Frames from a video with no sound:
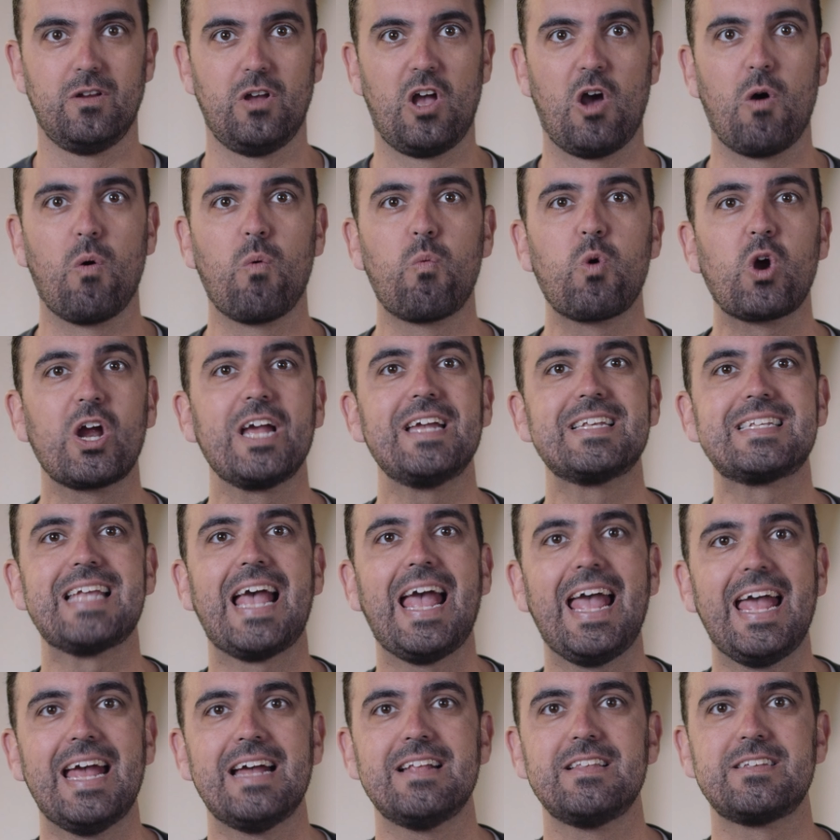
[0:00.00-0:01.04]
We're his
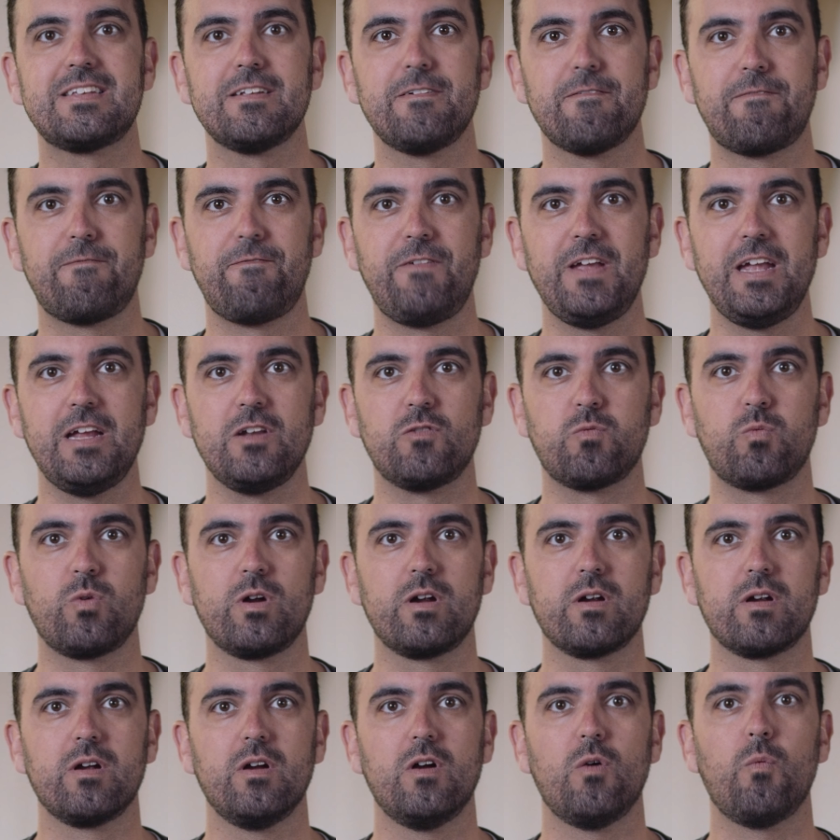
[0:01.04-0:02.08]
hands and feet.
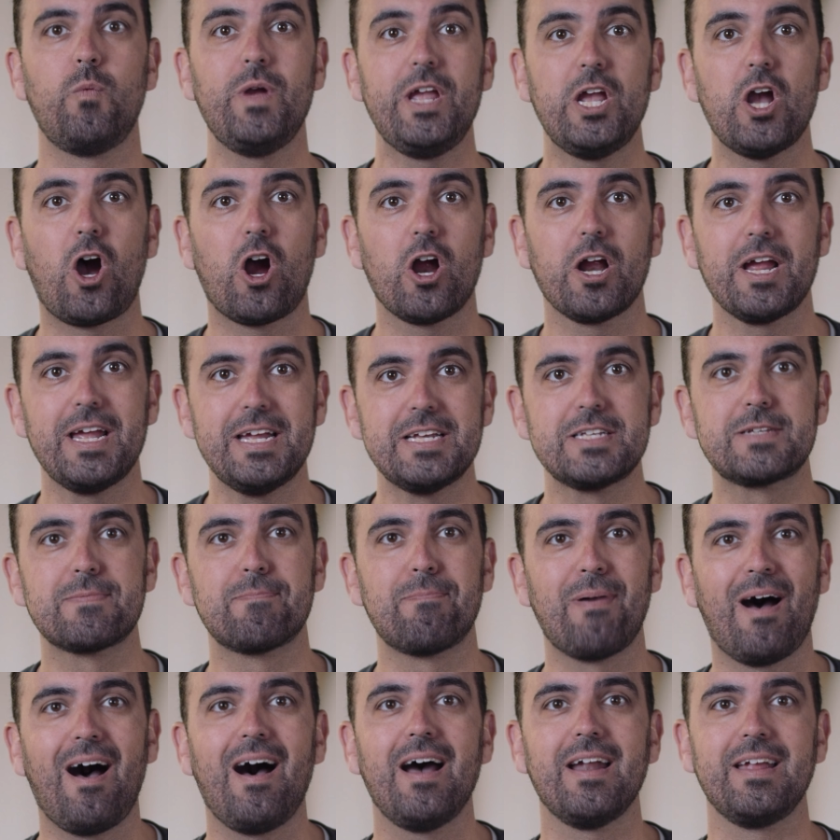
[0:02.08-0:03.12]
We are his
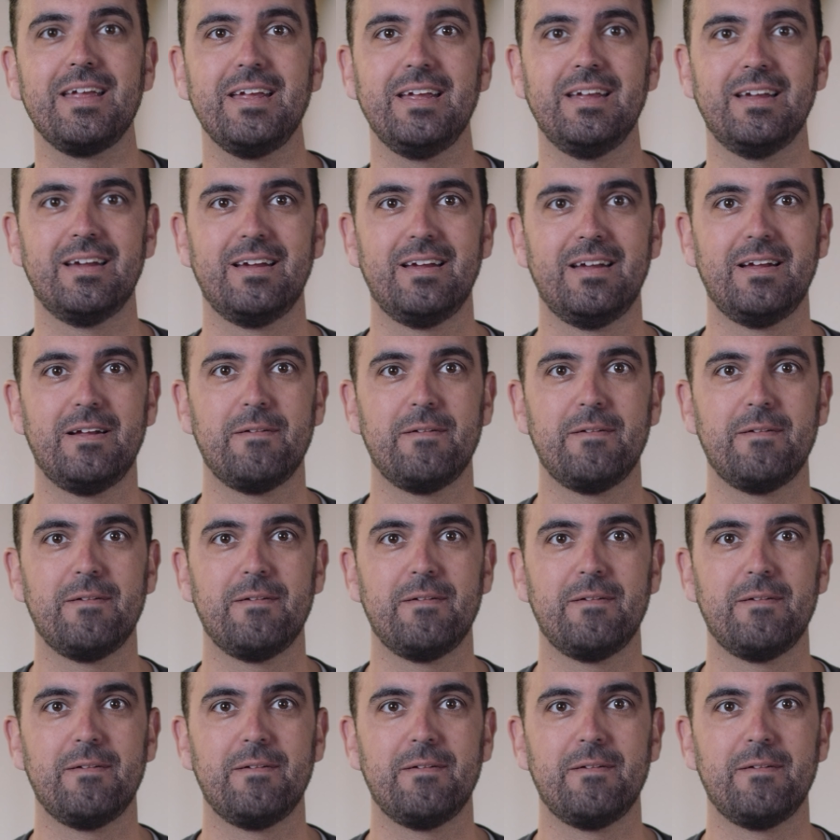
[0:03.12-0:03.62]
body.